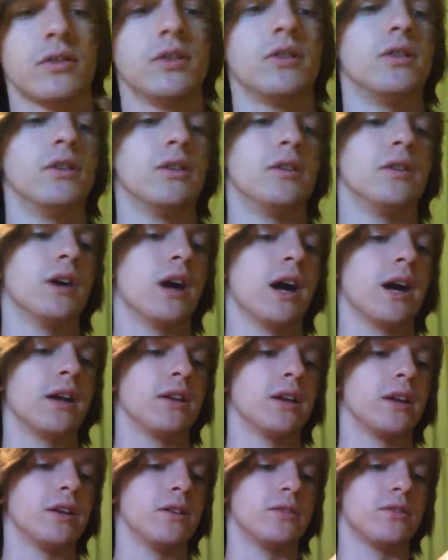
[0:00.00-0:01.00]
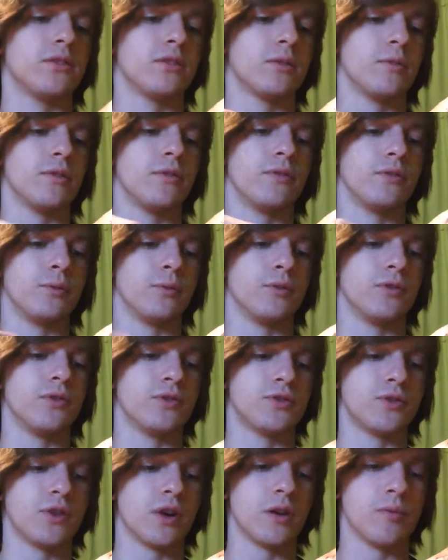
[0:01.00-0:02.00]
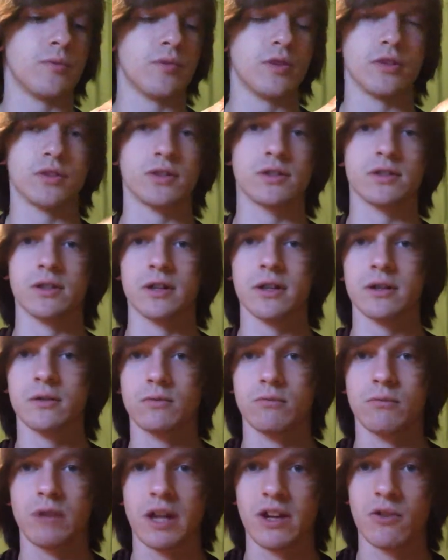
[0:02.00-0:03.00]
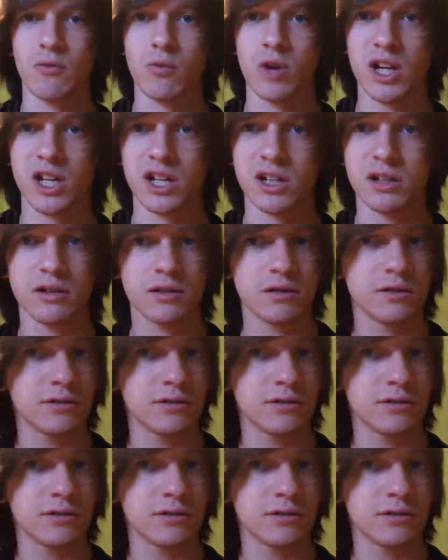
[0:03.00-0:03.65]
then highlighted some of it with the dry brush, like light red.